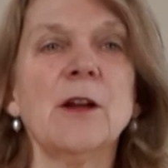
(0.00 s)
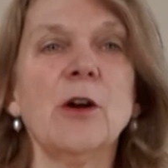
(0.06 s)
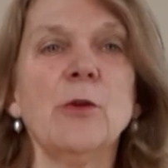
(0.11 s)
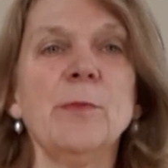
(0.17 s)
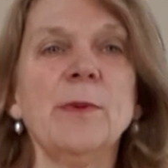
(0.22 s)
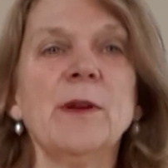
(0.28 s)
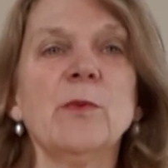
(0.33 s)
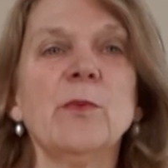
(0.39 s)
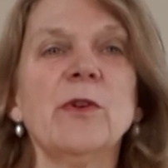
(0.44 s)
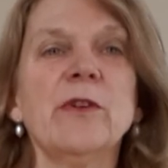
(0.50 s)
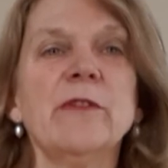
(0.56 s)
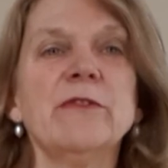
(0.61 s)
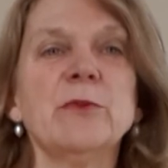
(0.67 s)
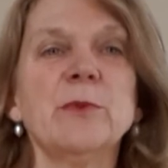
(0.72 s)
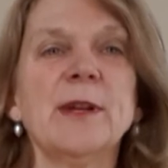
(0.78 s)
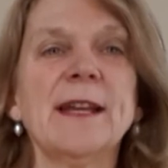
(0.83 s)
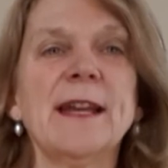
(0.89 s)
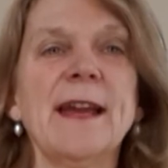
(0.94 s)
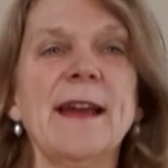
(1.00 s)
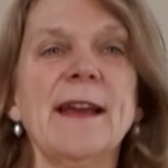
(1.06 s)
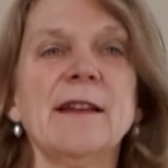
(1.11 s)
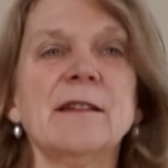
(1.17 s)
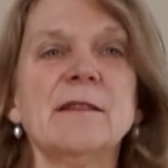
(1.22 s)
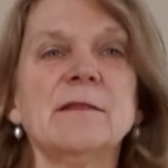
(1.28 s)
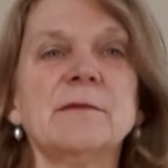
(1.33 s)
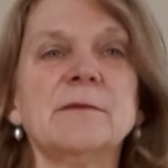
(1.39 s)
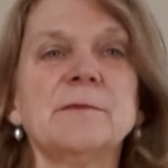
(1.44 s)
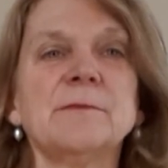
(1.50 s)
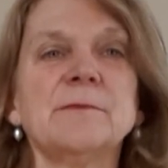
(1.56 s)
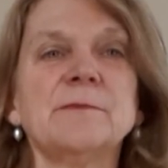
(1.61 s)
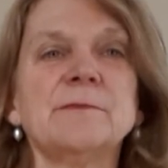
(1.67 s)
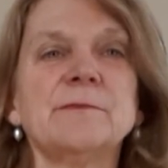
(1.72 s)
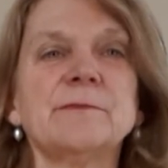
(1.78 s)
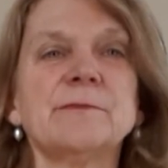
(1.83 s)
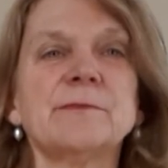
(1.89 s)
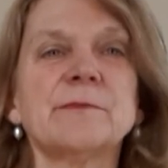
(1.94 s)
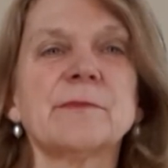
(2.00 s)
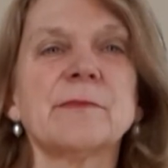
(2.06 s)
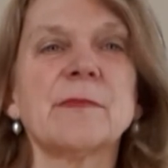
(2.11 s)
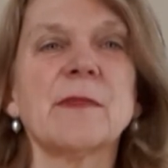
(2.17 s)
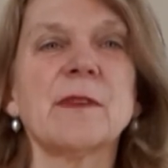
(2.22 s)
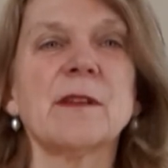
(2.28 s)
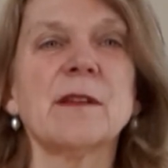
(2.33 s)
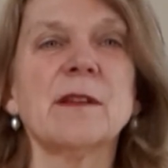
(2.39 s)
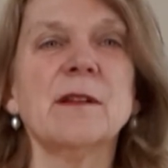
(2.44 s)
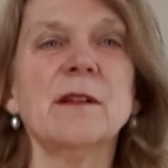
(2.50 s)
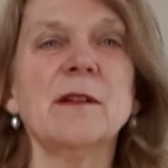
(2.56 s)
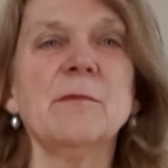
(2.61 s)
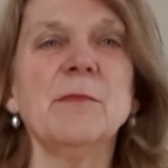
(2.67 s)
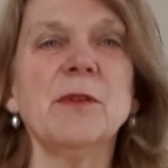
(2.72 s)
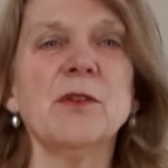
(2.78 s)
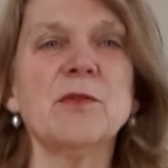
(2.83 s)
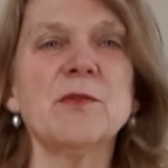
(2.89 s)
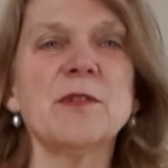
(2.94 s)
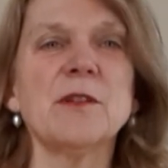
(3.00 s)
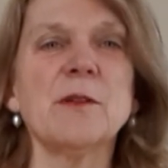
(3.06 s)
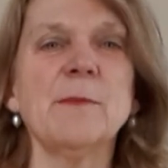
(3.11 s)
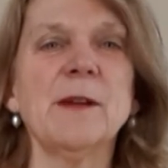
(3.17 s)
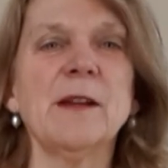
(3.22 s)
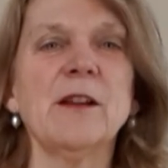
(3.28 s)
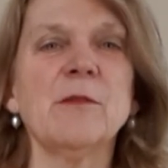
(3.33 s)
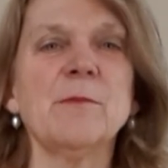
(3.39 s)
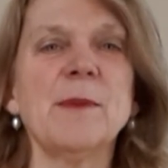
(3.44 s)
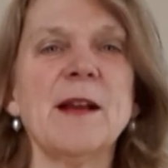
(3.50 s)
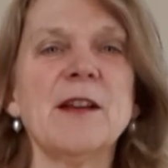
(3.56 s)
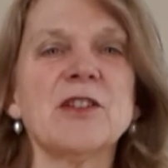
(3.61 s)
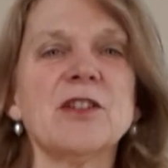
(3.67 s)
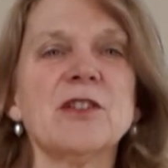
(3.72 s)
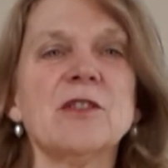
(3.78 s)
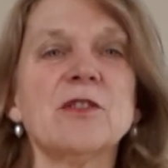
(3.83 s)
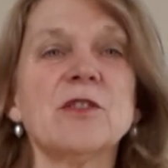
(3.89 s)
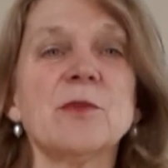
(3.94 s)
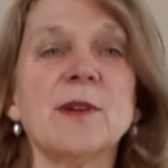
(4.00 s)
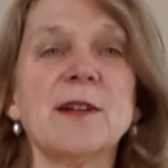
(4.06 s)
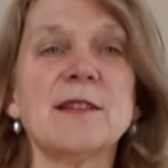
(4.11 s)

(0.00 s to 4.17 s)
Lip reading: helping wherever we can, but also being compassionate to